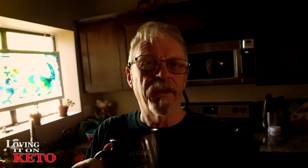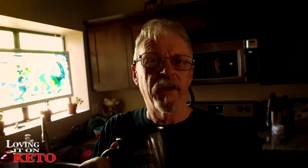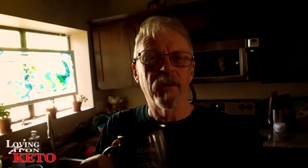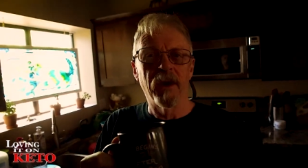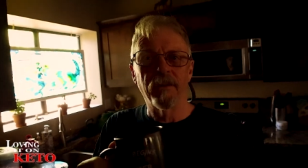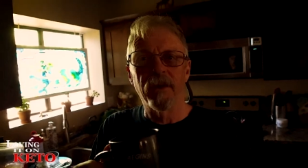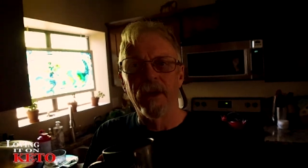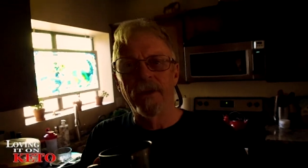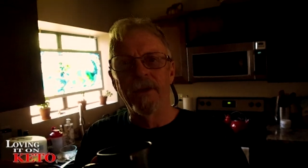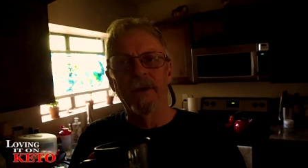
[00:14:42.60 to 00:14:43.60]
I think what I'm
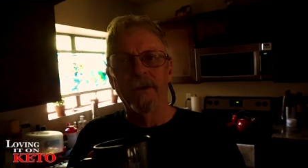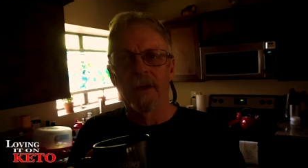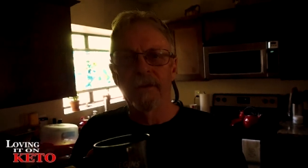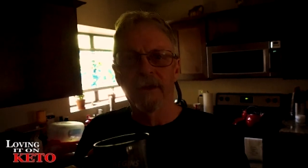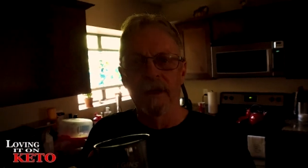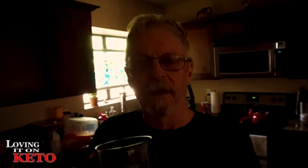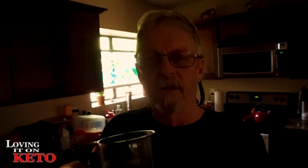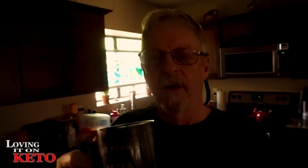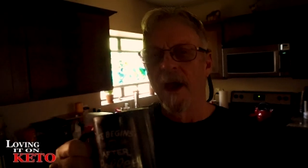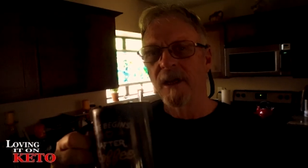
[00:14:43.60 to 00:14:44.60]
gonna do is I'm just gonna
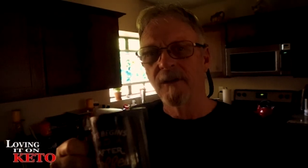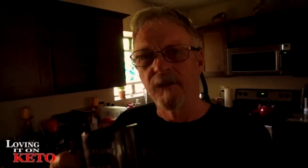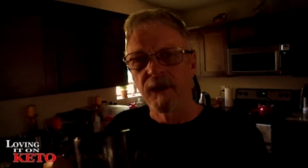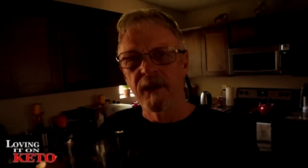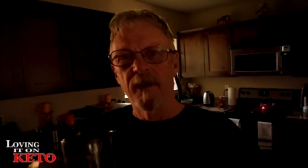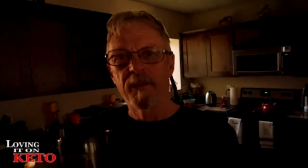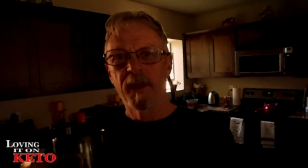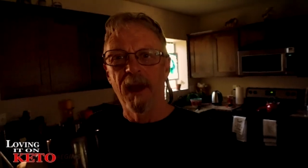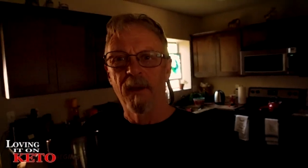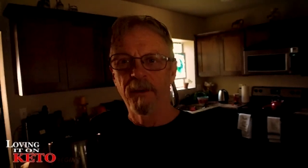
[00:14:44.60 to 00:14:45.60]
crash for a couple
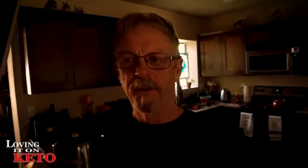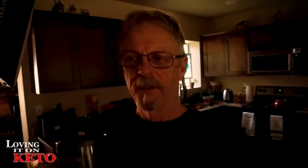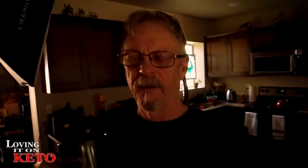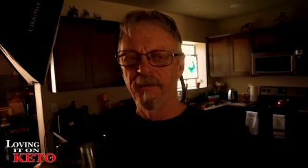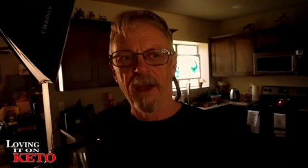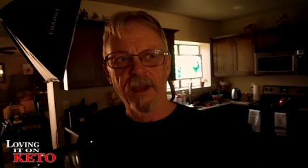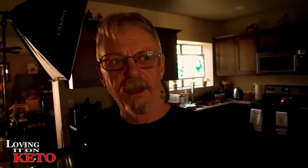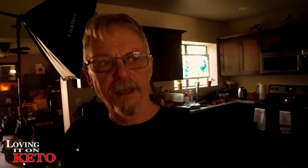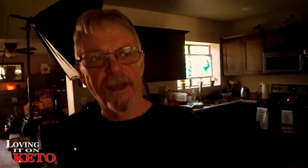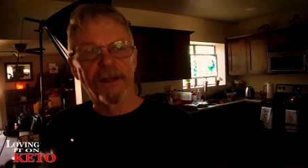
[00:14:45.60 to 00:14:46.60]
hours, see if that
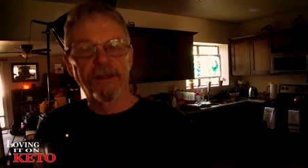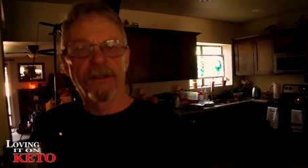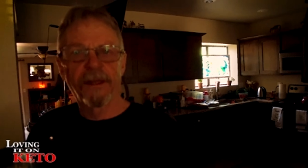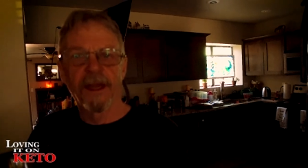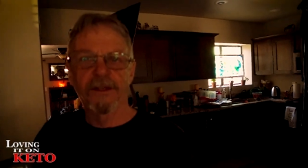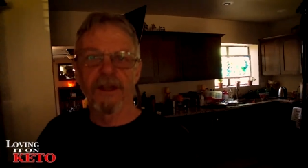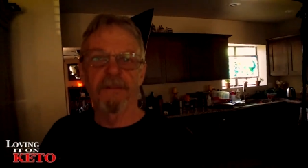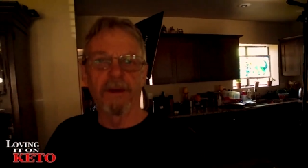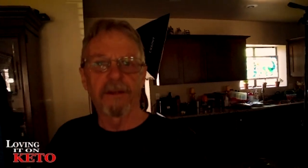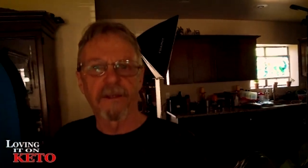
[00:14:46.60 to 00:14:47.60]
can catch
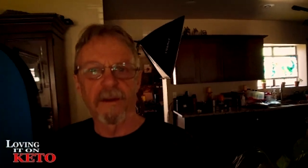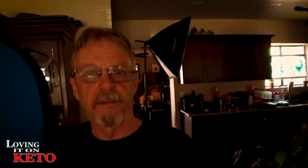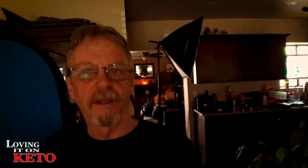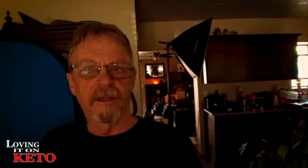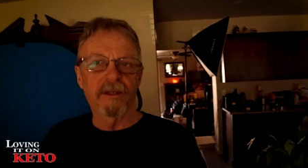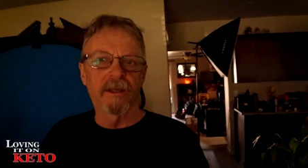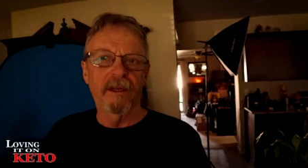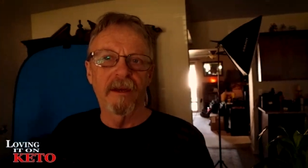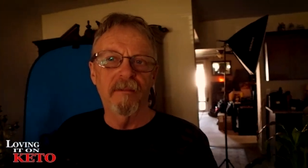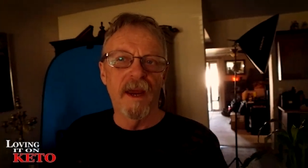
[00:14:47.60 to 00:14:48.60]
up on some of this
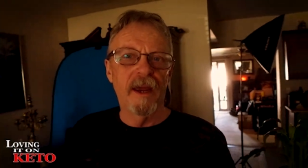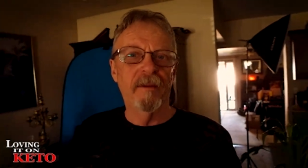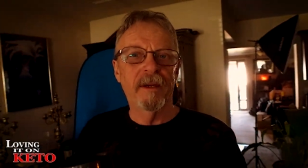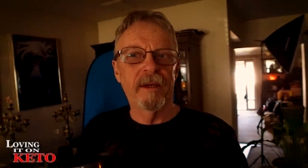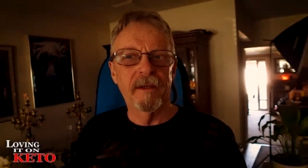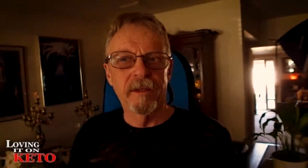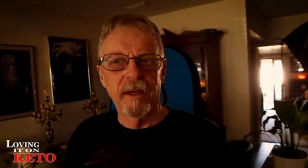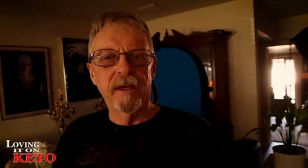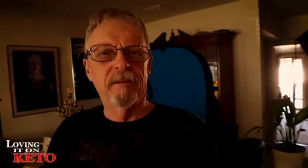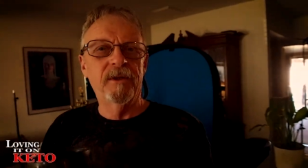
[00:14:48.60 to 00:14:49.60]
sleep, man, because
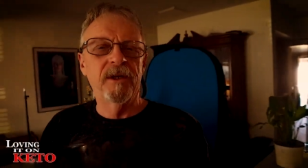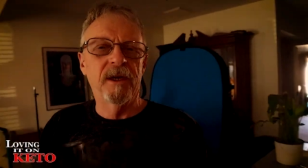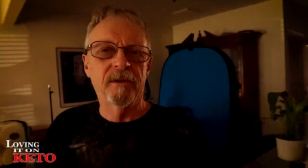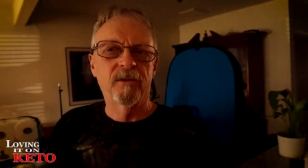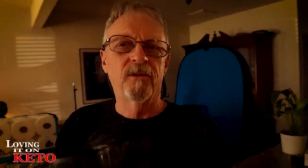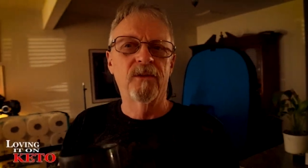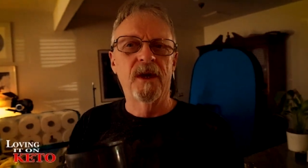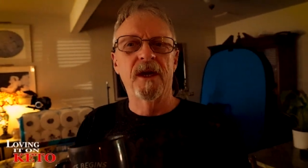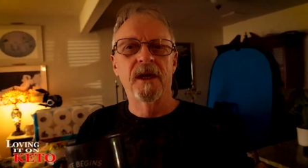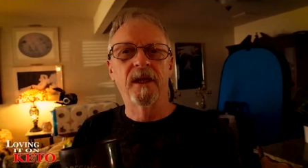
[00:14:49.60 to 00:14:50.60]
I am just
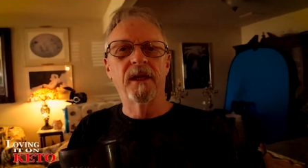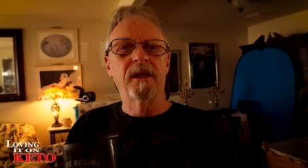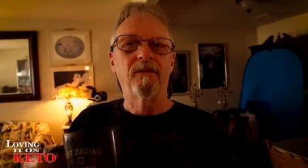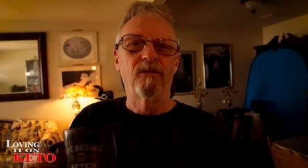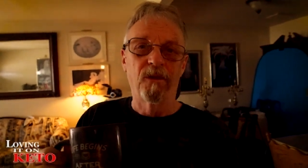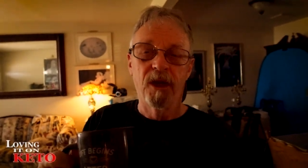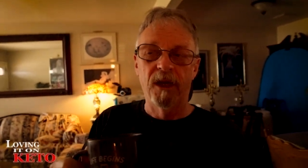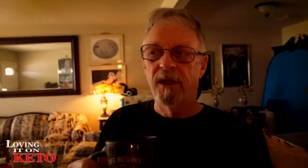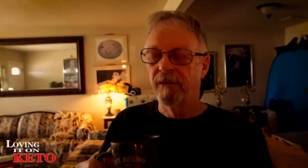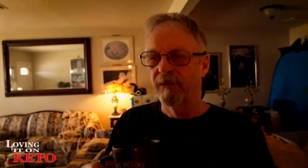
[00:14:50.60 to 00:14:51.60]
really,
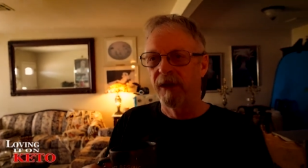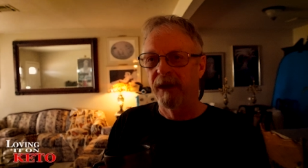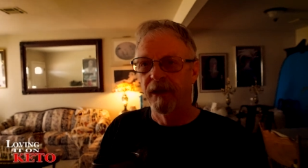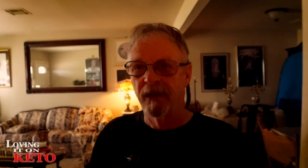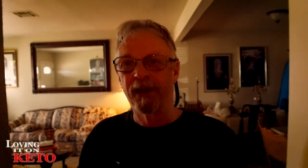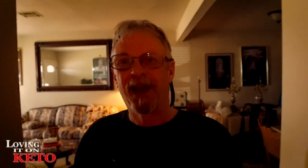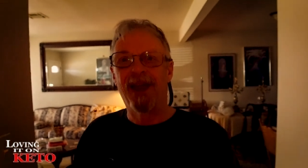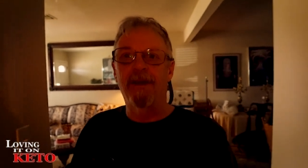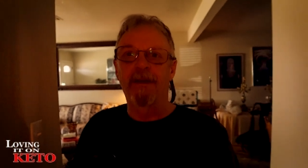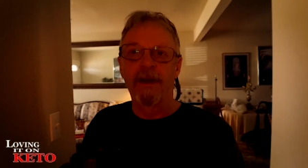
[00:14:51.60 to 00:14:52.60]
really freaking
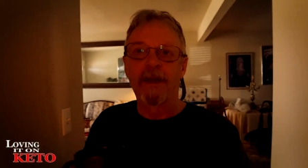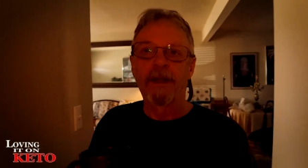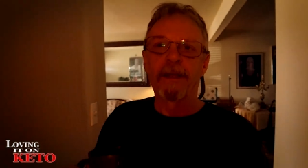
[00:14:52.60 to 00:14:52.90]
tired.